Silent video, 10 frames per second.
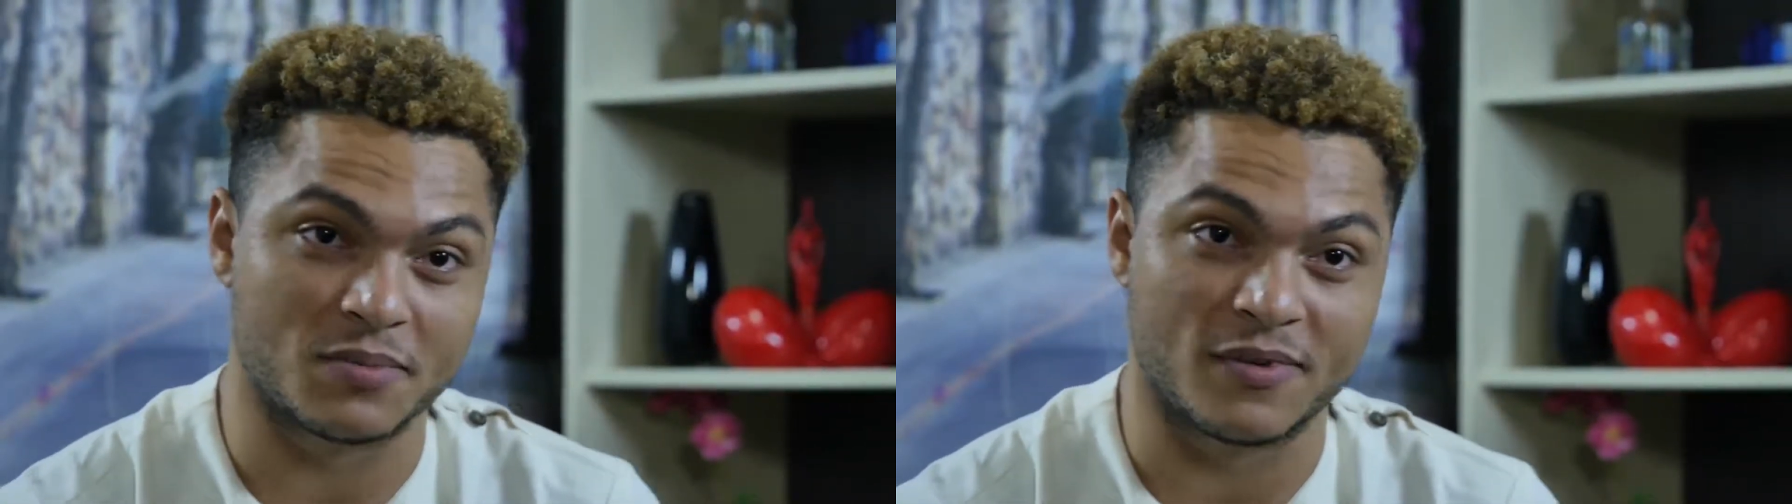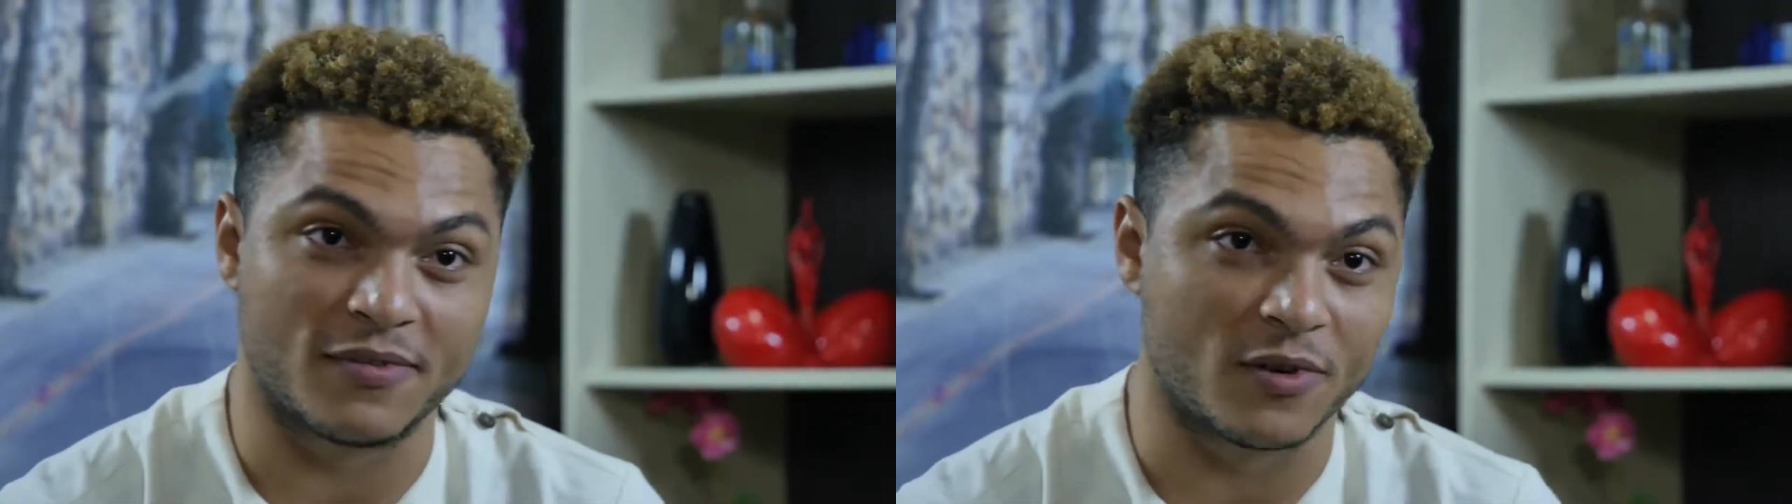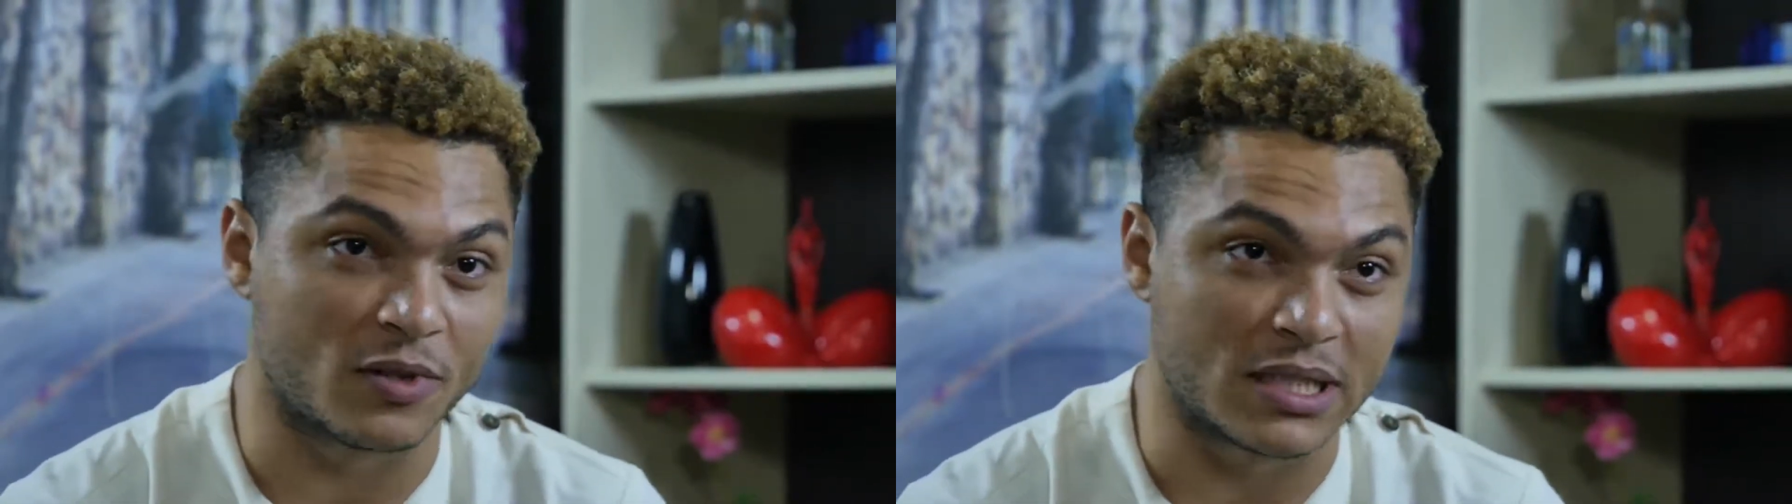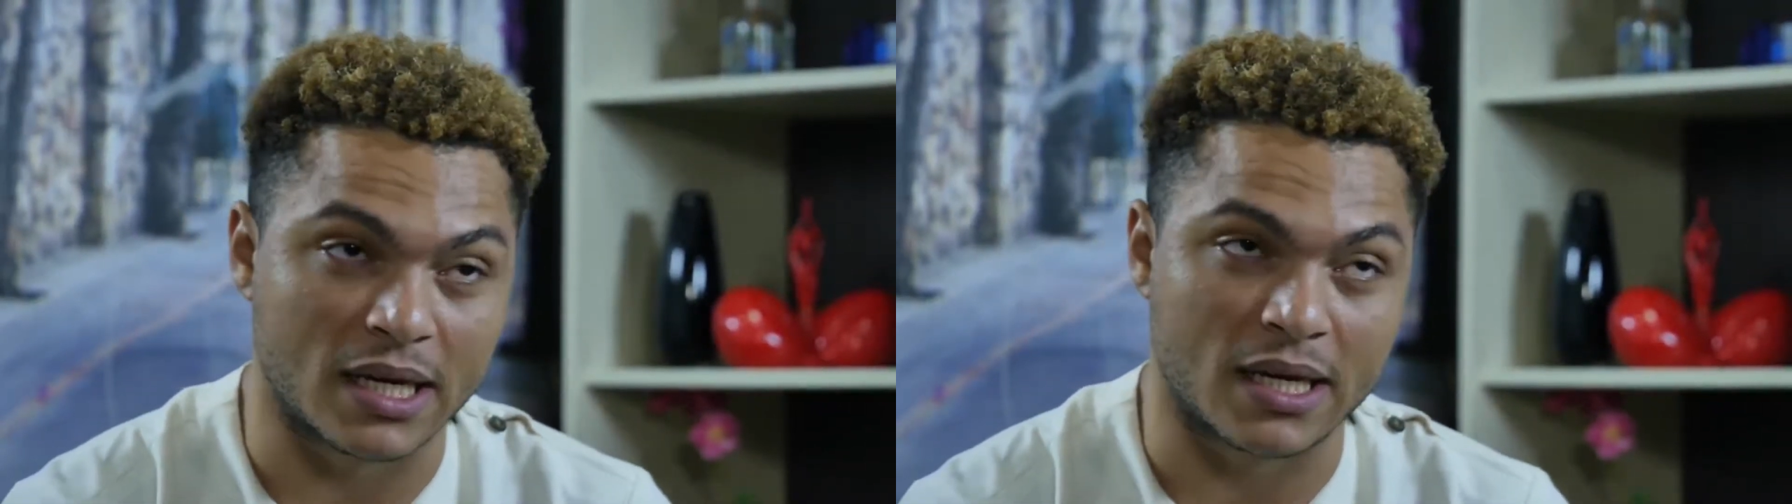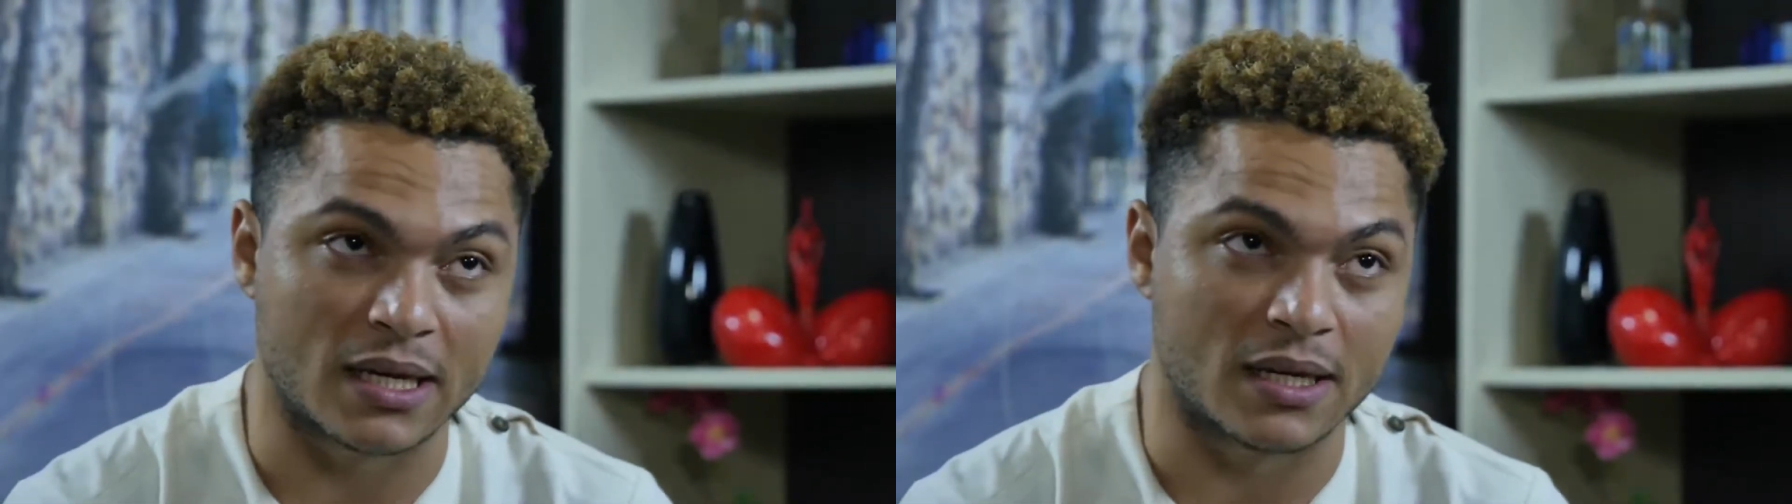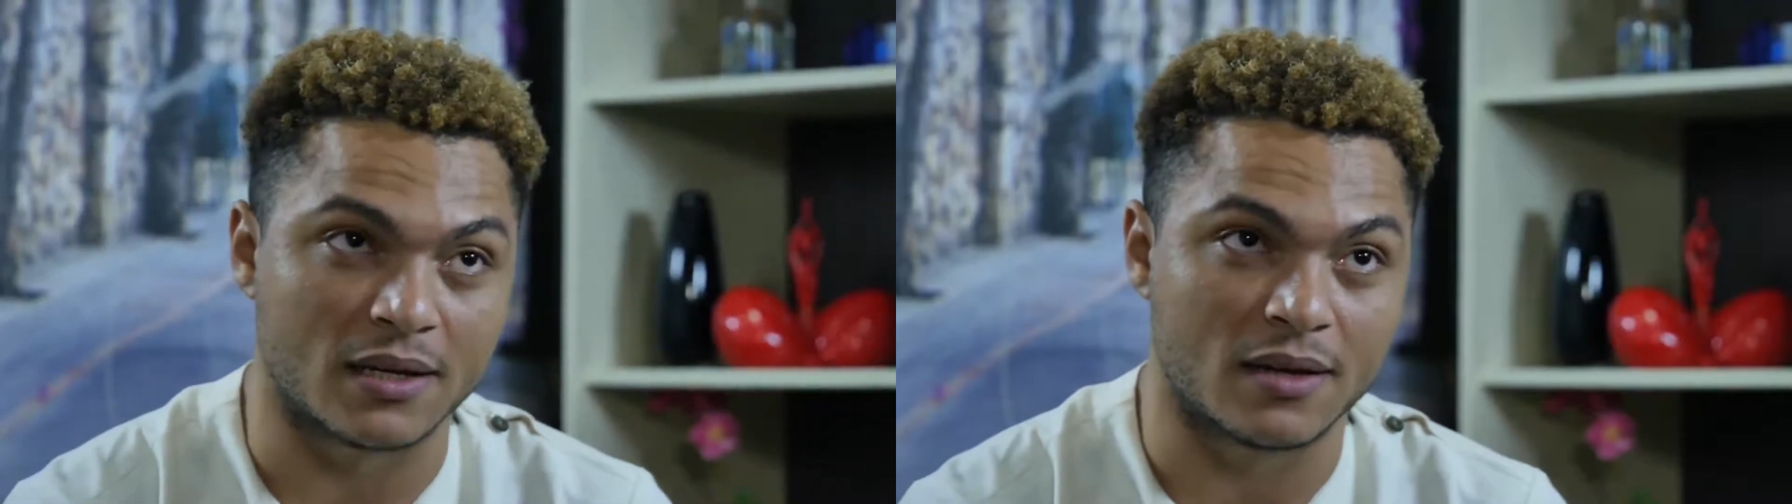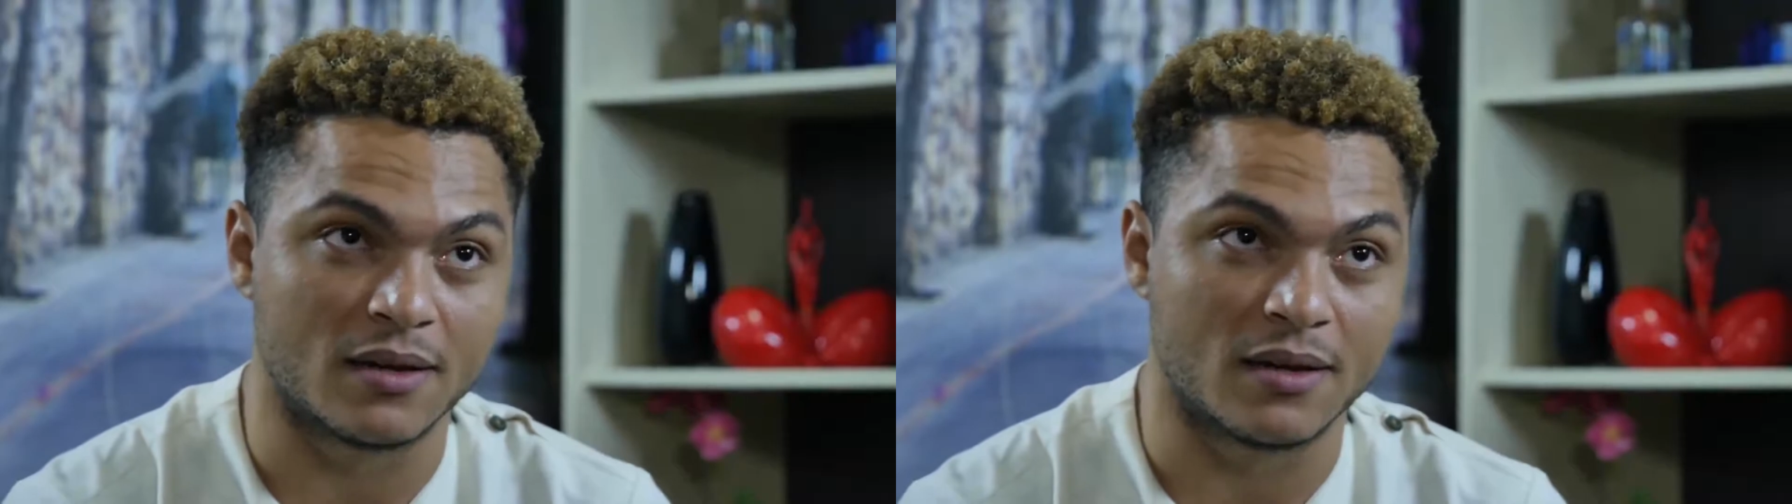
before then.